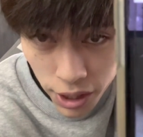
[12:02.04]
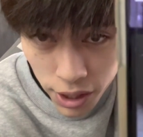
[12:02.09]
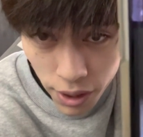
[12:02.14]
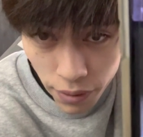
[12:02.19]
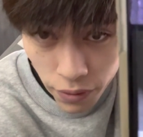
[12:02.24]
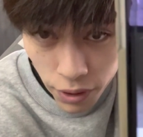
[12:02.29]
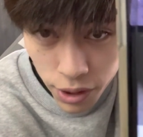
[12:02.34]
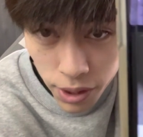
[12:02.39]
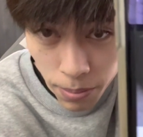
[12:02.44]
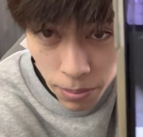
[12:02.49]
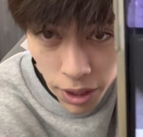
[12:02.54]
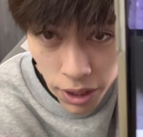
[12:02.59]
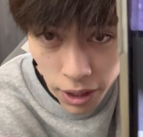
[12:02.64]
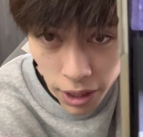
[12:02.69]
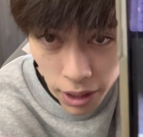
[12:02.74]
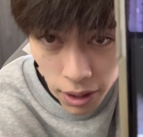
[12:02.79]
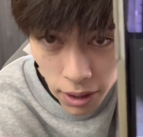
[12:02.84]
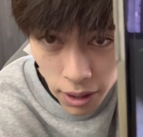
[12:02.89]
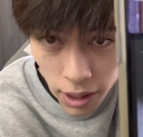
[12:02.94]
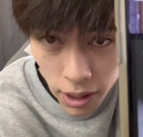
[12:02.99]
it for something like
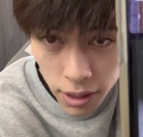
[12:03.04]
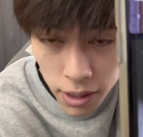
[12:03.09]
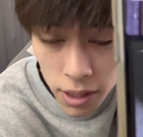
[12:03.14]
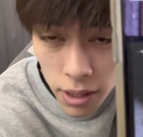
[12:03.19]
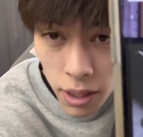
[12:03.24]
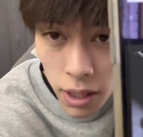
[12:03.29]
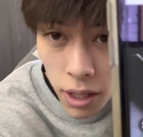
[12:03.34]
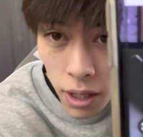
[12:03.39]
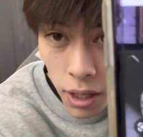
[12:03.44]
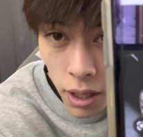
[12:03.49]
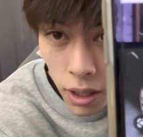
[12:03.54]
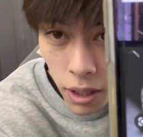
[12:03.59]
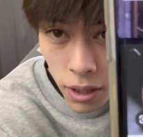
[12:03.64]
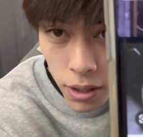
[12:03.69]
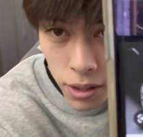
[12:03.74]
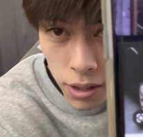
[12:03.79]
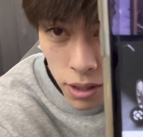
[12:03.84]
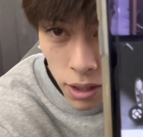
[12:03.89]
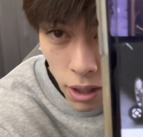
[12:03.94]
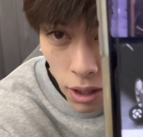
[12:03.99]
this.
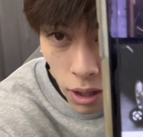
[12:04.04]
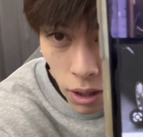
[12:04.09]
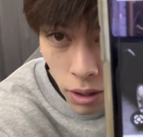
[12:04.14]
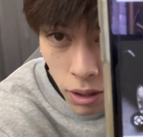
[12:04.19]
So